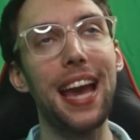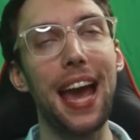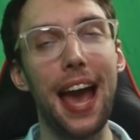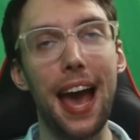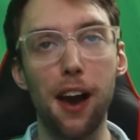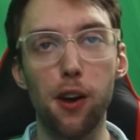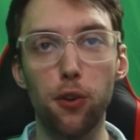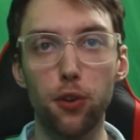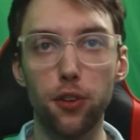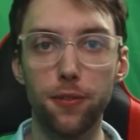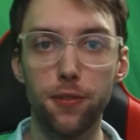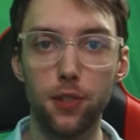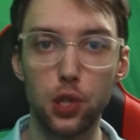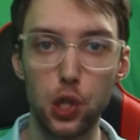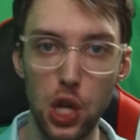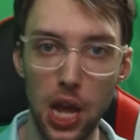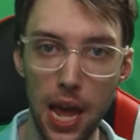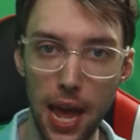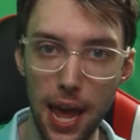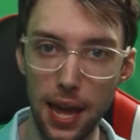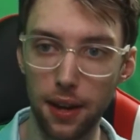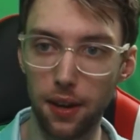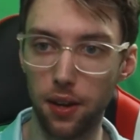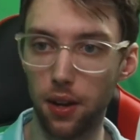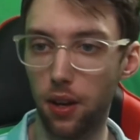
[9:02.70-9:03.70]
out of
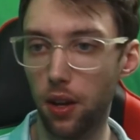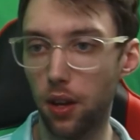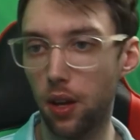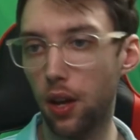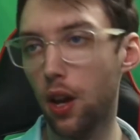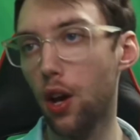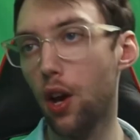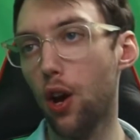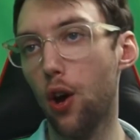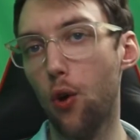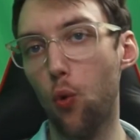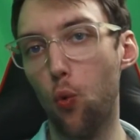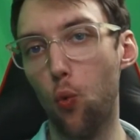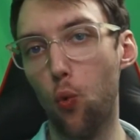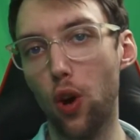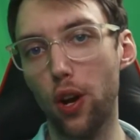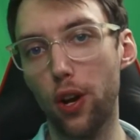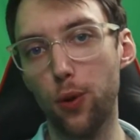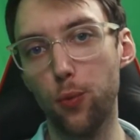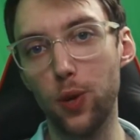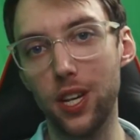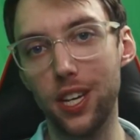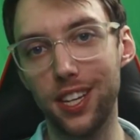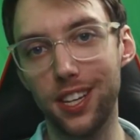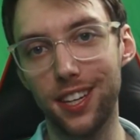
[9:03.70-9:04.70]
10. What are
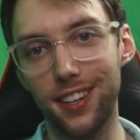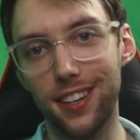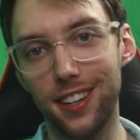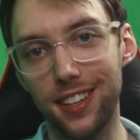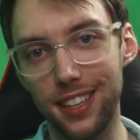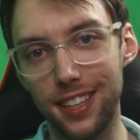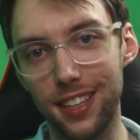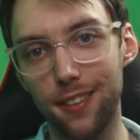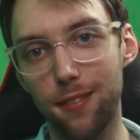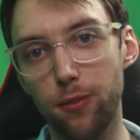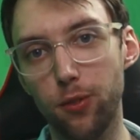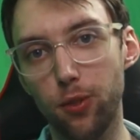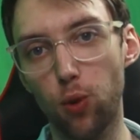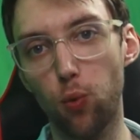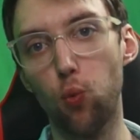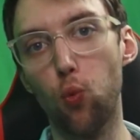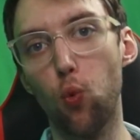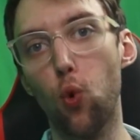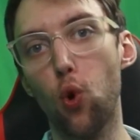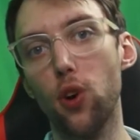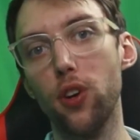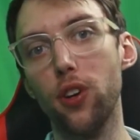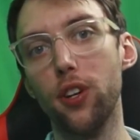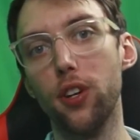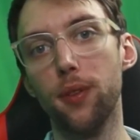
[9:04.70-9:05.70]
we going to give the
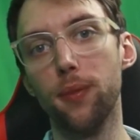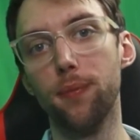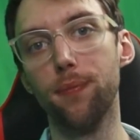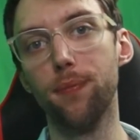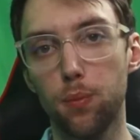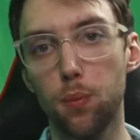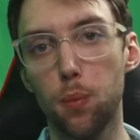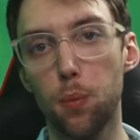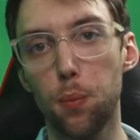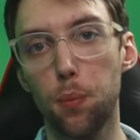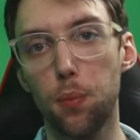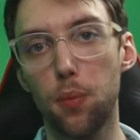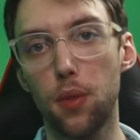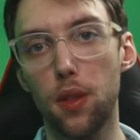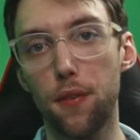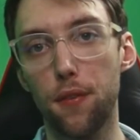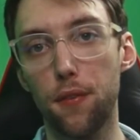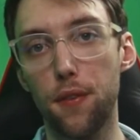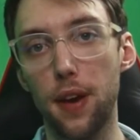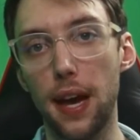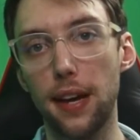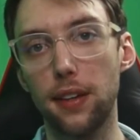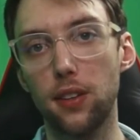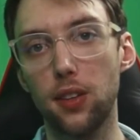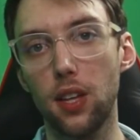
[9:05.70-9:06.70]
warrior? The
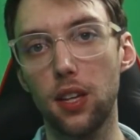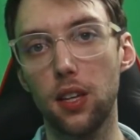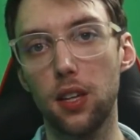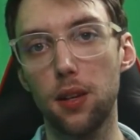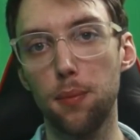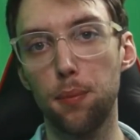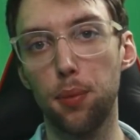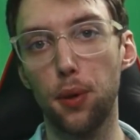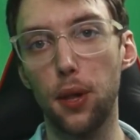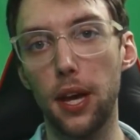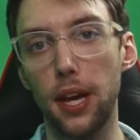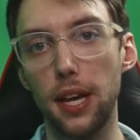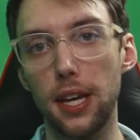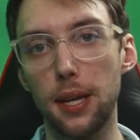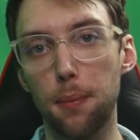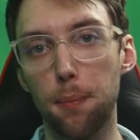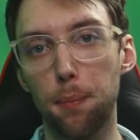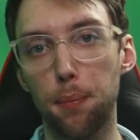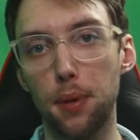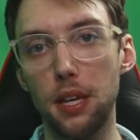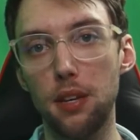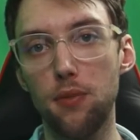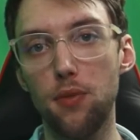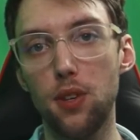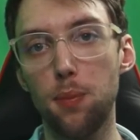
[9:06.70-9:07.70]
fact that it can play in
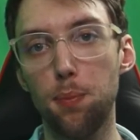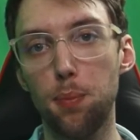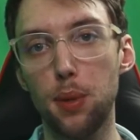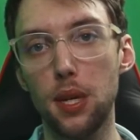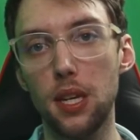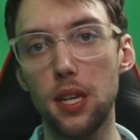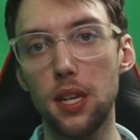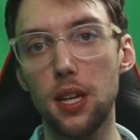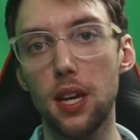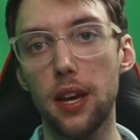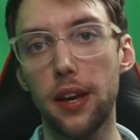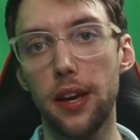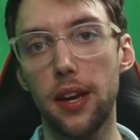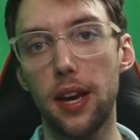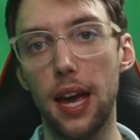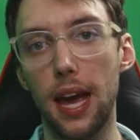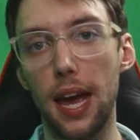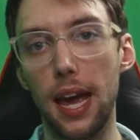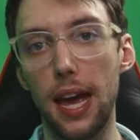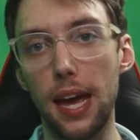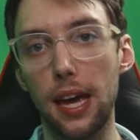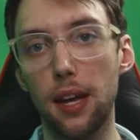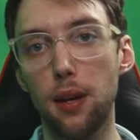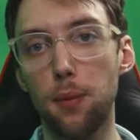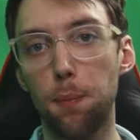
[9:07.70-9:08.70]
PvP
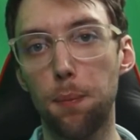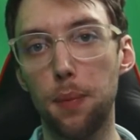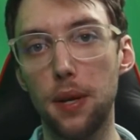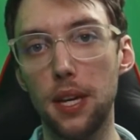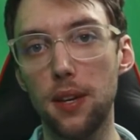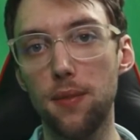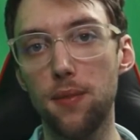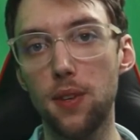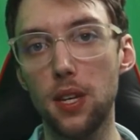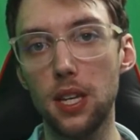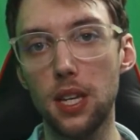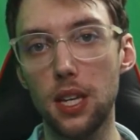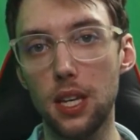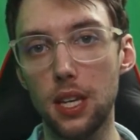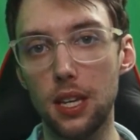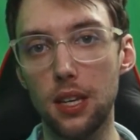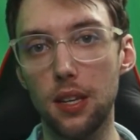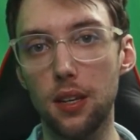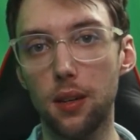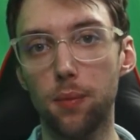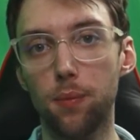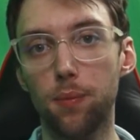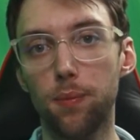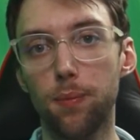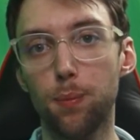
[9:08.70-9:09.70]
and PvE
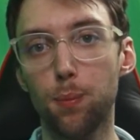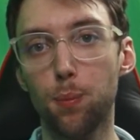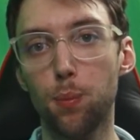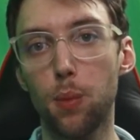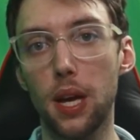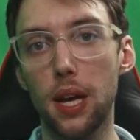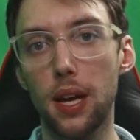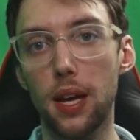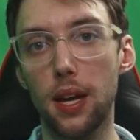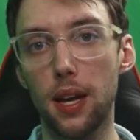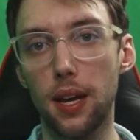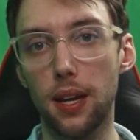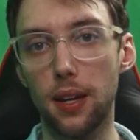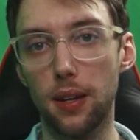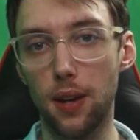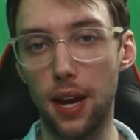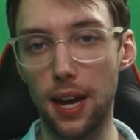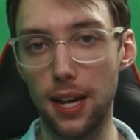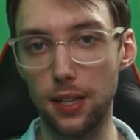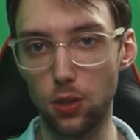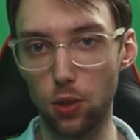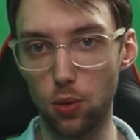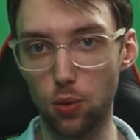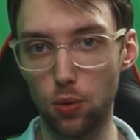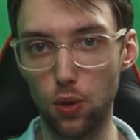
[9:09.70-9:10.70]
and
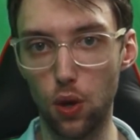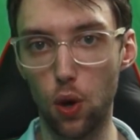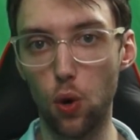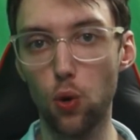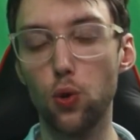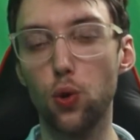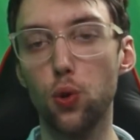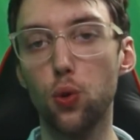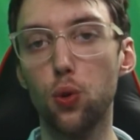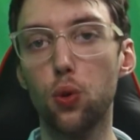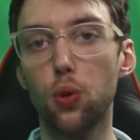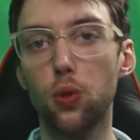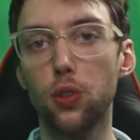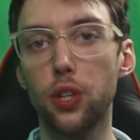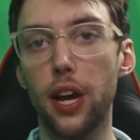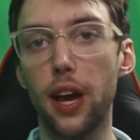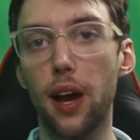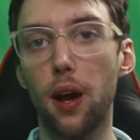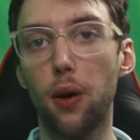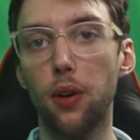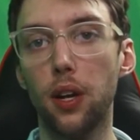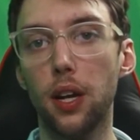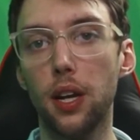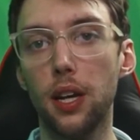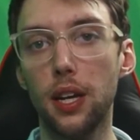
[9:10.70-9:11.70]
has a low
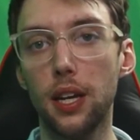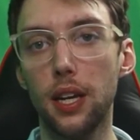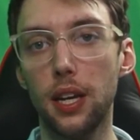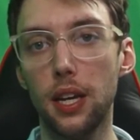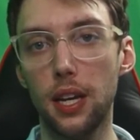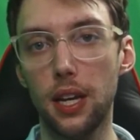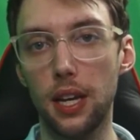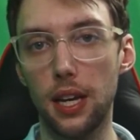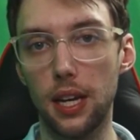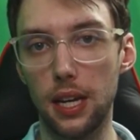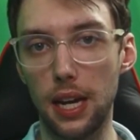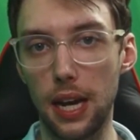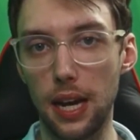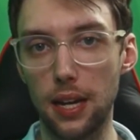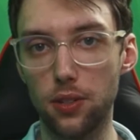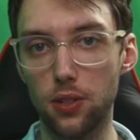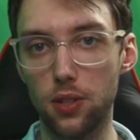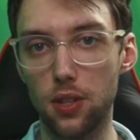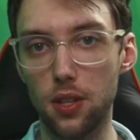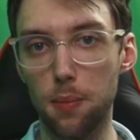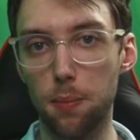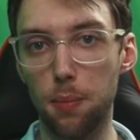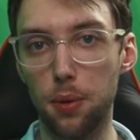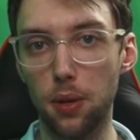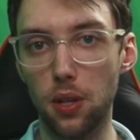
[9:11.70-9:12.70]
cooldown and has the
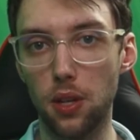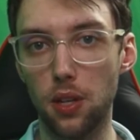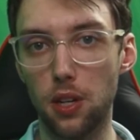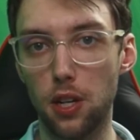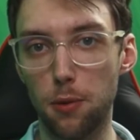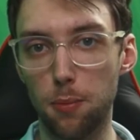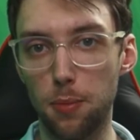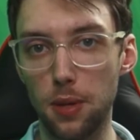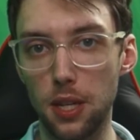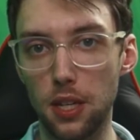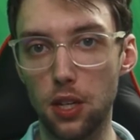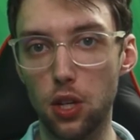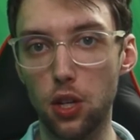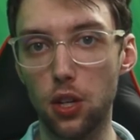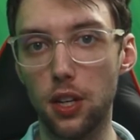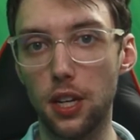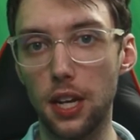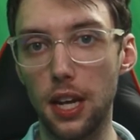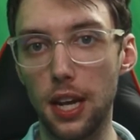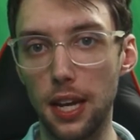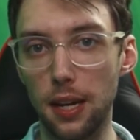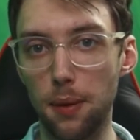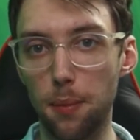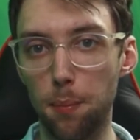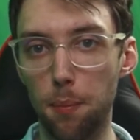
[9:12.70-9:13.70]
ability to be good
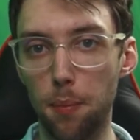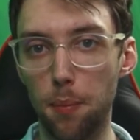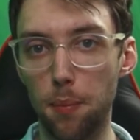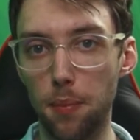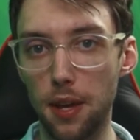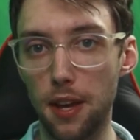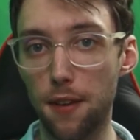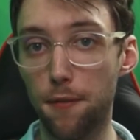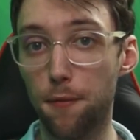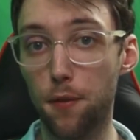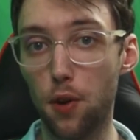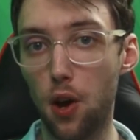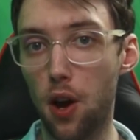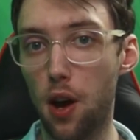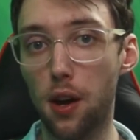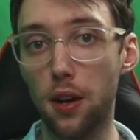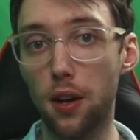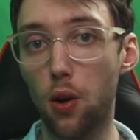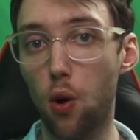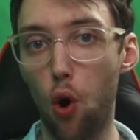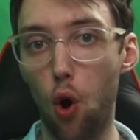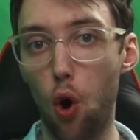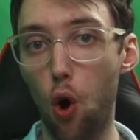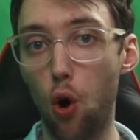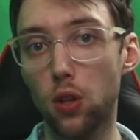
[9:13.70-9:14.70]
in, if not
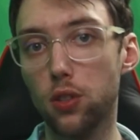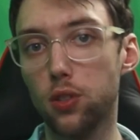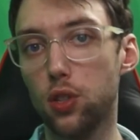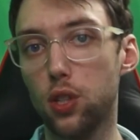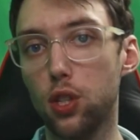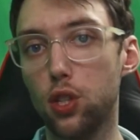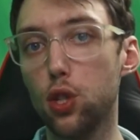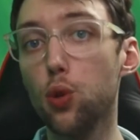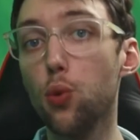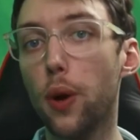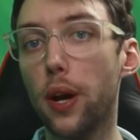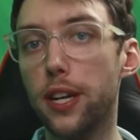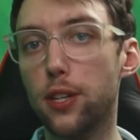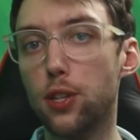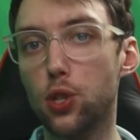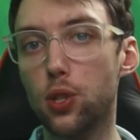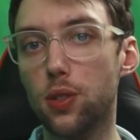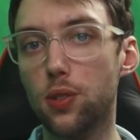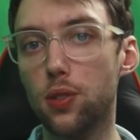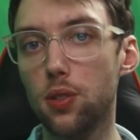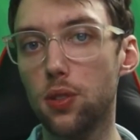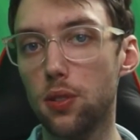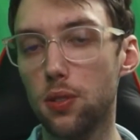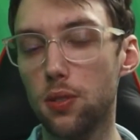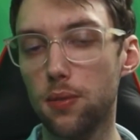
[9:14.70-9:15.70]
all
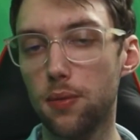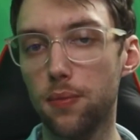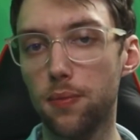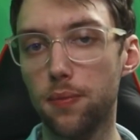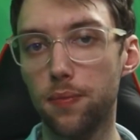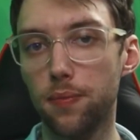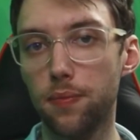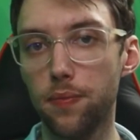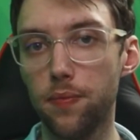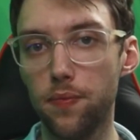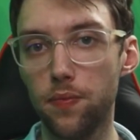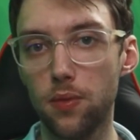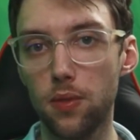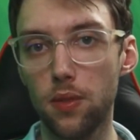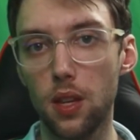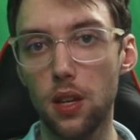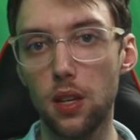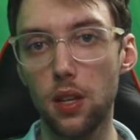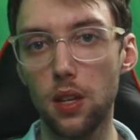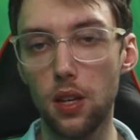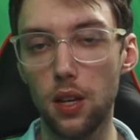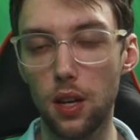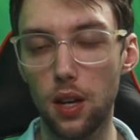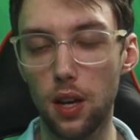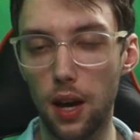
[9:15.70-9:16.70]
situations,
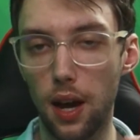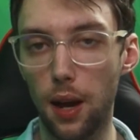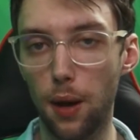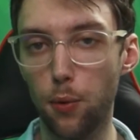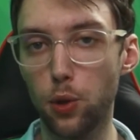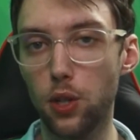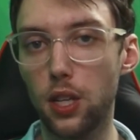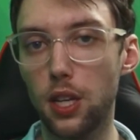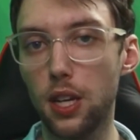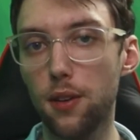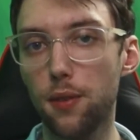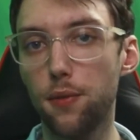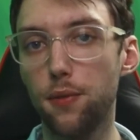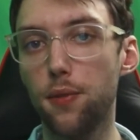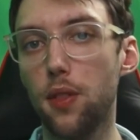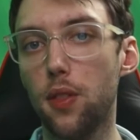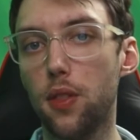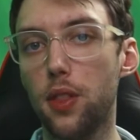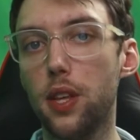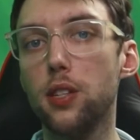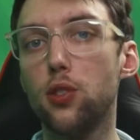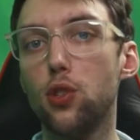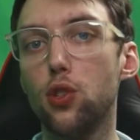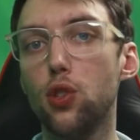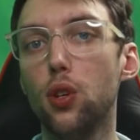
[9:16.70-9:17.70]
I would give
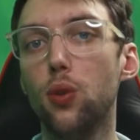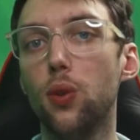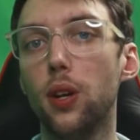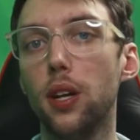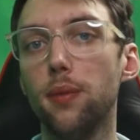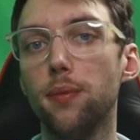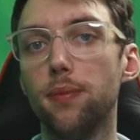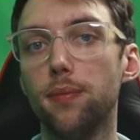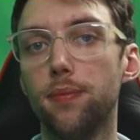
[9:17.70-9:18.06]
this unit